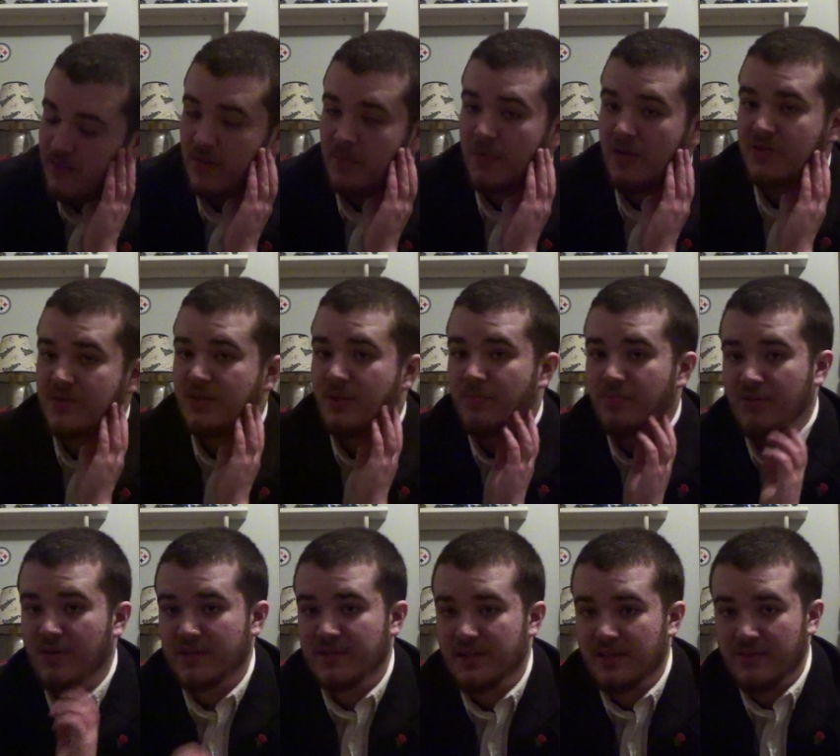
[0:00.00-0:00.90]
the most
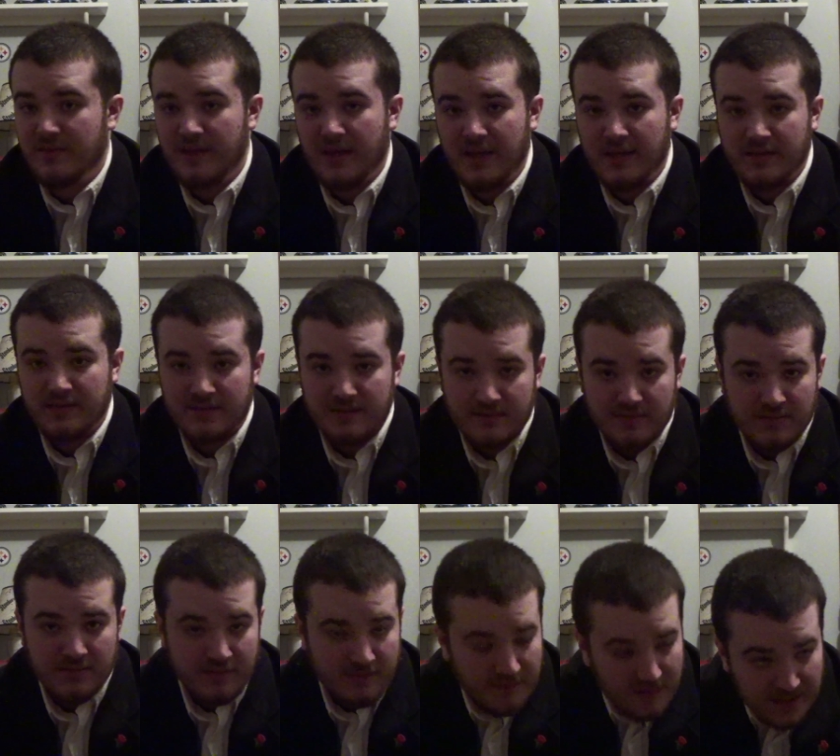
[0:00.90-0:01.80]
depressing thing.
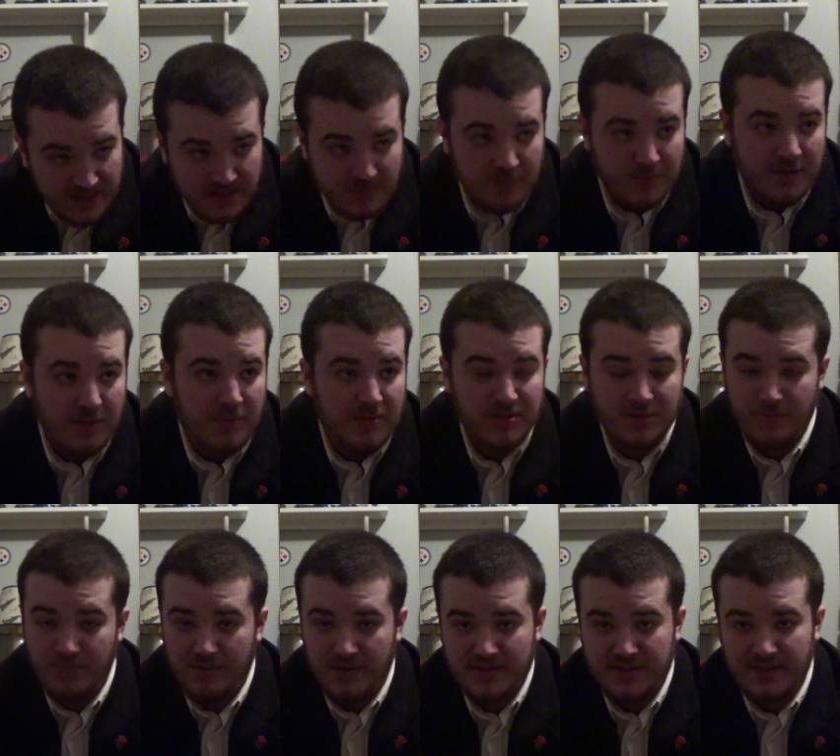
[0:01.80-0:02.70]
It's the most
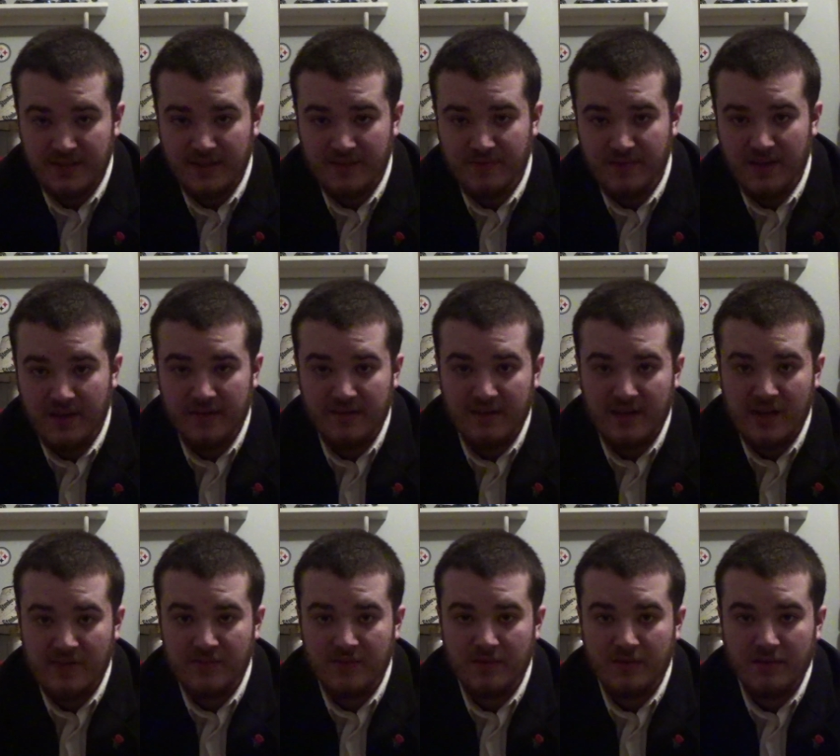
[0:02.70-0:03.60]
depressing event
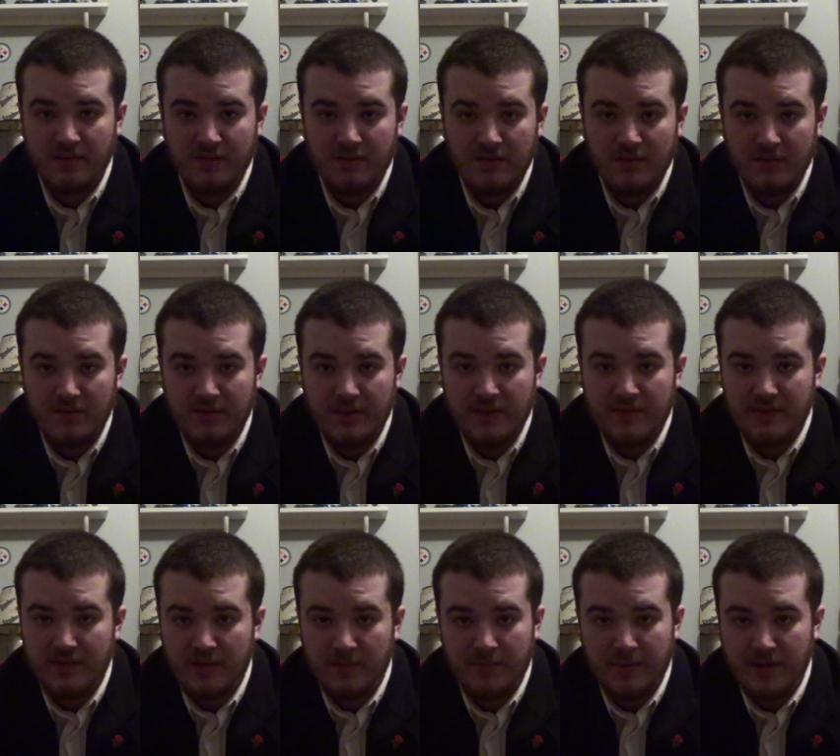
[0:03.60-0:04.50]
ever.
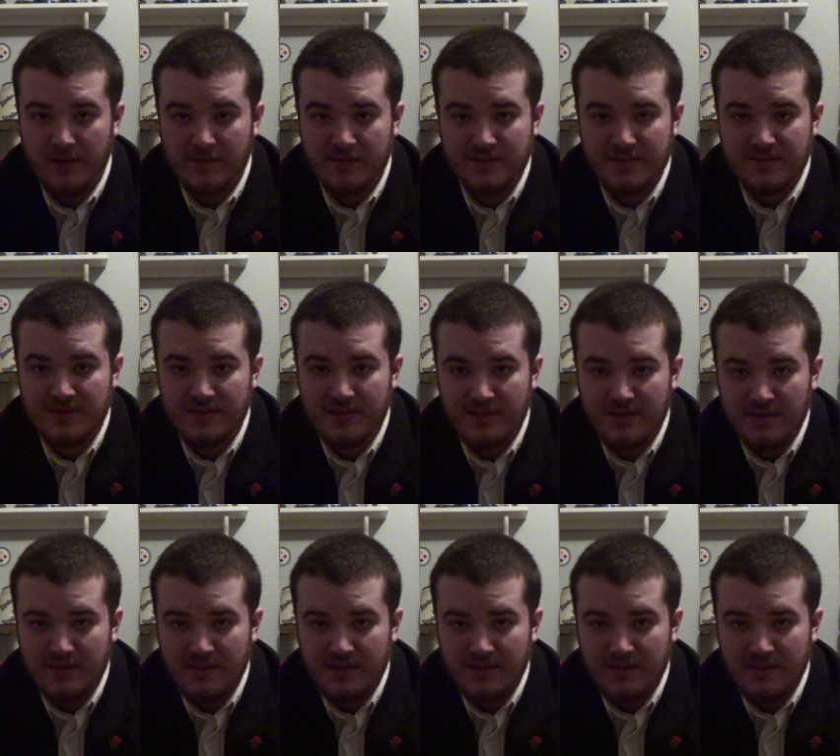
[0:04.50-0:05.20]
Nothing compares.